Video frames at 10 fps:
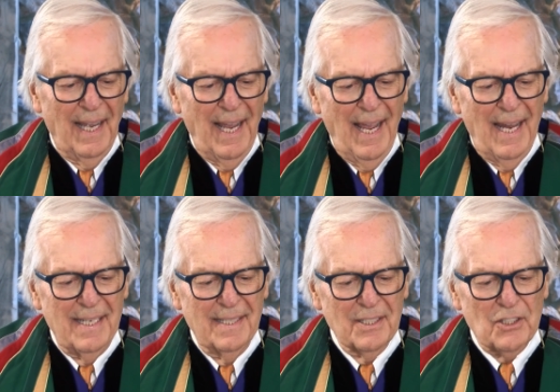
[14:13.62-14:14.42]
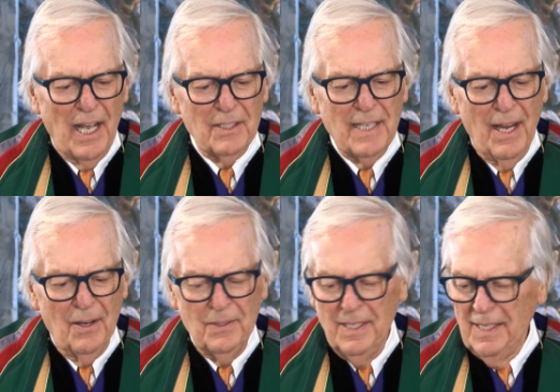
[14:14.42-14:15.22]
and sat
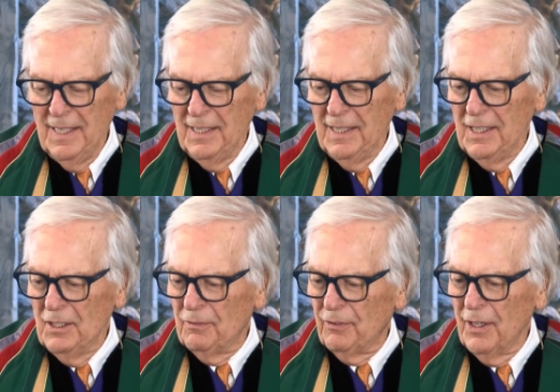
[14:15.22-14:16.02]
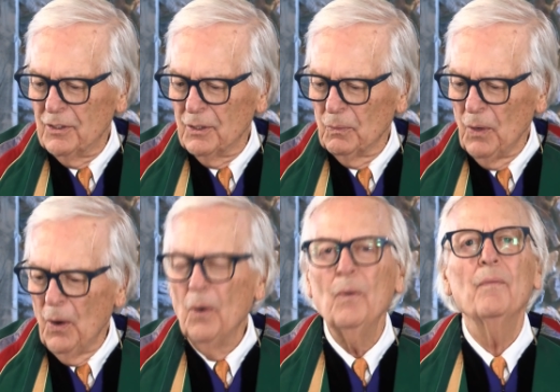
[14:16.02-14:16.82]
down in the front
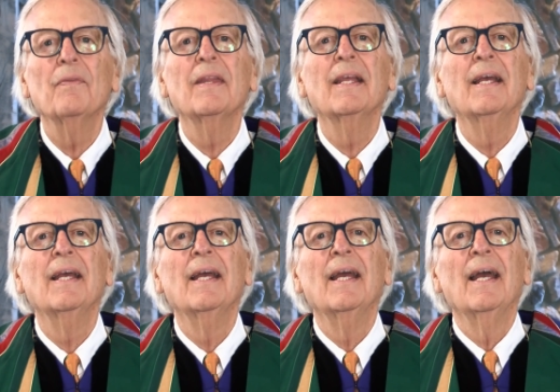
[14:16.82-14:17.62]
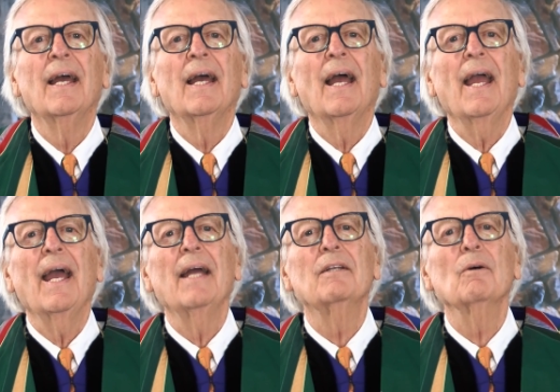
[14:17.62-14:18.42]
row
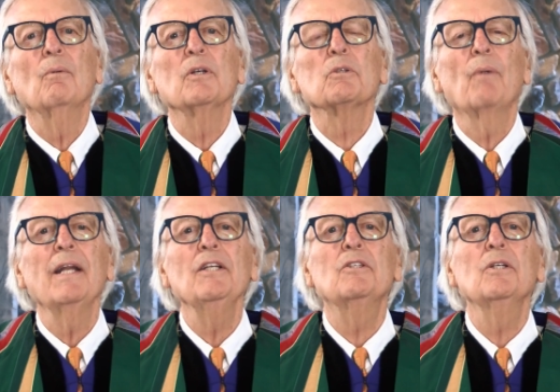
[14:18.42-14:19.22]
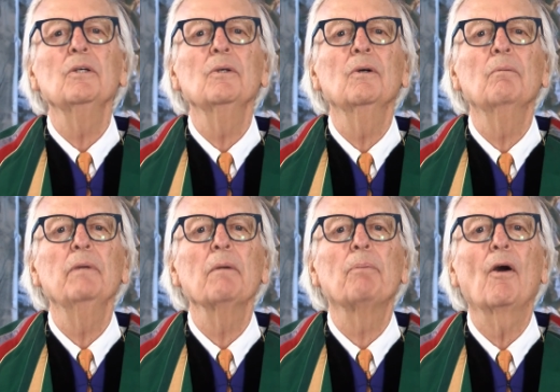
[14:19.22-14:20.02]
and was ready to
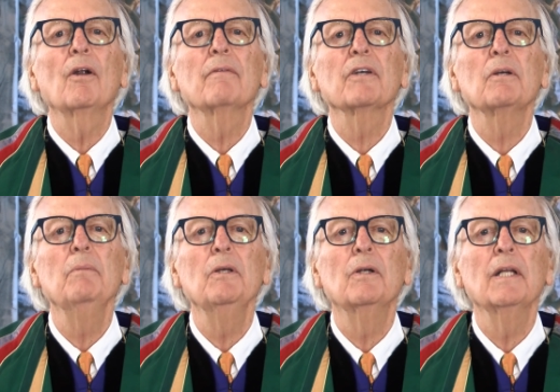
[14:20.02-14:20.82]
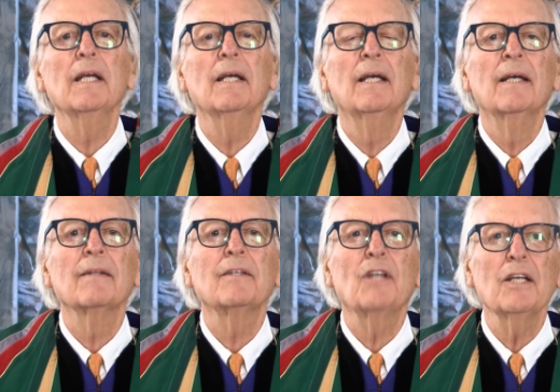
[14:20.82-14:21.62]
be a part of a community
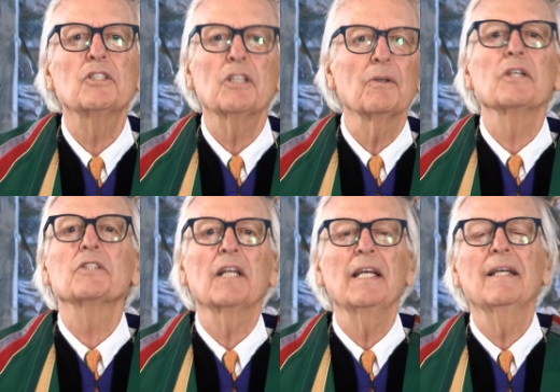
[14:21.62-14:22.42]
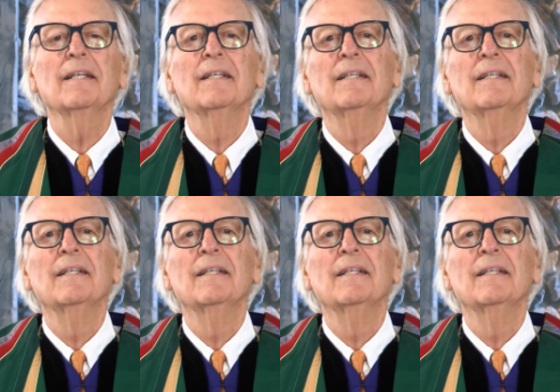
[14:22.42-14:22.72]
that takes seriously